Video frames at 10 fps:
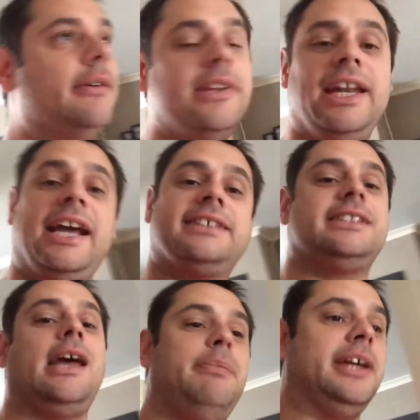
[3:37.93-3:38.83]
the next
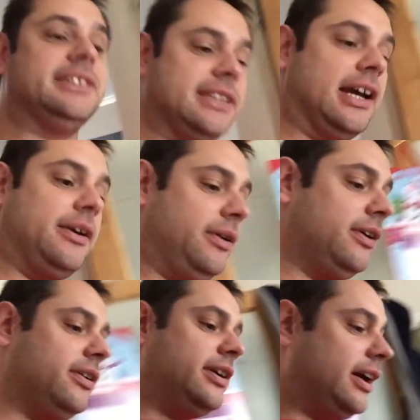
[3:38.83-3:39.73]
step is, though,
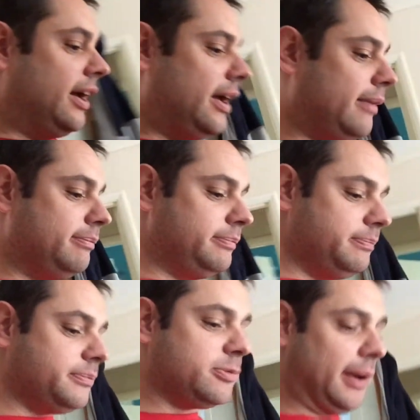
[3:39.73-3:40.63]

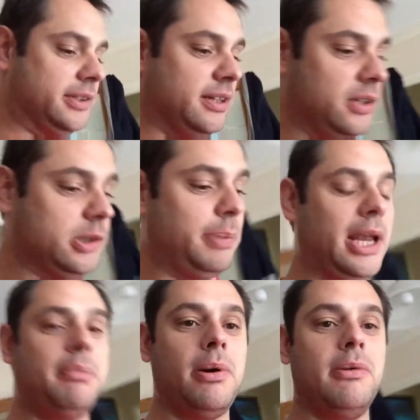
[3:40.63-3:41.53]
spoke to lots of
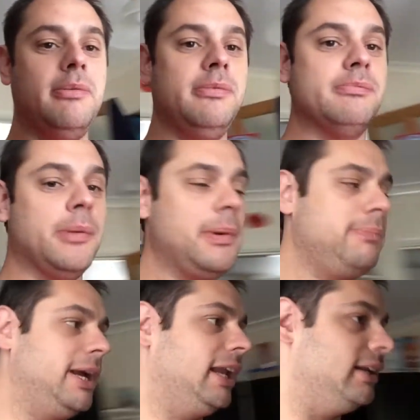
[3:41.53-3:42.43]
people, Mum and
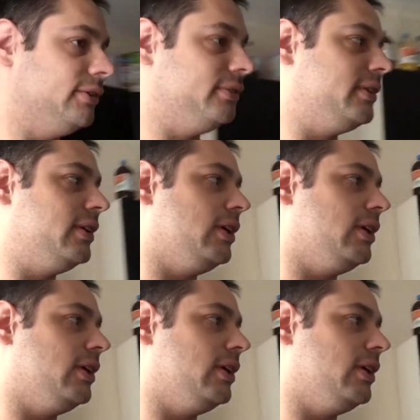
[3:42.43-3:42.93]
Bill and